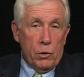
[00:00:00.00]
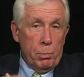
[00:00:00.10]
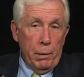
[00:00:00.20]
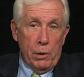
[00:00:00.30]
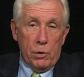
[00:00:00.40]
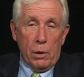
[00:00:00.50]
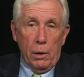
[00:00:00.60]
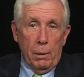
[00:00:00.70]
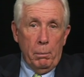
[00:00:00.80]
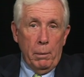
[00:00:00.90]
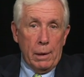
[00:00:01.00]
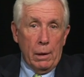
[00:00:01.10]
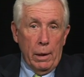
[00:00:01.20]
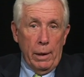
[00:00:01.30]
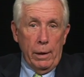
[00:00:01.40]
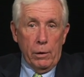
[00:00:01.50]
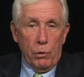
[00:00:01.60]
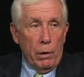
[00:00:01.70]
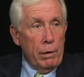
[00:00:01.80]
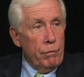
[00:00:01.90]
basically McLean,
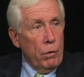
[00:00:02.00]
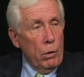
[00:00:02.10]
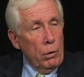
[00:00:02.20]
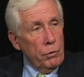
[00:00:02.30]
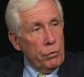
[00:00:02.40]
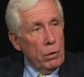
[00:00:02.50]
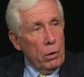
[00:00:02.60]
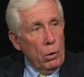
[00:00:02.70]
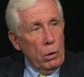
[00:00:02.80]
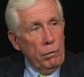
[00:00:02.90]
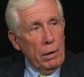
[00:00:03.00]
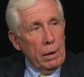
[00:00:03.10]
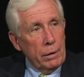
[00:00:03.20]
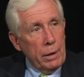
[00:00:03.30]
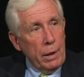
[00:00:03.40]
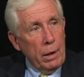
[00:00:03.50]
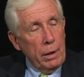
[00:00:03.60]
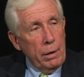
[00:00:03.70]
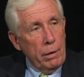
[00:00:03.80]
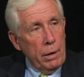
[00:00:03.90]
Great Falls, uh, all of Loudoun
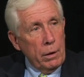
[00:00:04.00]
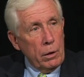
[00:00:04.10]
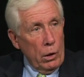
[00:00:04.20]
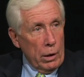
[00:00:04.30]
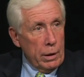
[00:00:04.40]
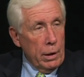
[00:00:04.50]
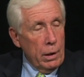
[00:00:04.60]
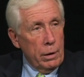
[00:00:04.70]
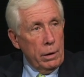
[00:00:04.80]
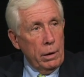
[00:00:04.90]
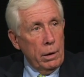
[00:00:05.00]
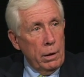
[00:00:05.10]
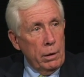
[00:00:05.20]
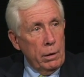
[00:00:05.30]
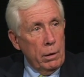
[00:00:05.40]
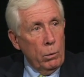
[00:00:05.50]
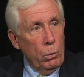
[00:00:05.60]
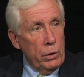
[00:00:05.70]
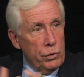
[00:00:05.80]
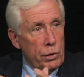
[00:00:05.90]
County, then Clarke County, and uh,
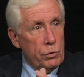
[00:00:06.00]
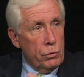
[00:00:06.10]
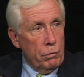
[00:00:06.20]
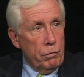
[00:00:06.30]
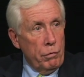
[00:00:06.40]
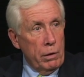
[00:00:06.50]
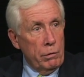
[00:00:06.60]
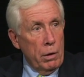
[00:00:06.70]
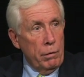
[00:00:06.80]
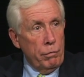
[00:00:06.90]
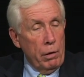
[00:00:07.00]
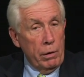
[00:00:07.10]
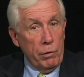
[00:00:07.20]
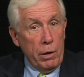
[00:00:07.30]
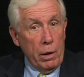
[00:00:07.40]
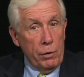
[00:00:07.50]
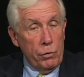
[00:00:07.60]
Winchester and Fred Frederick County.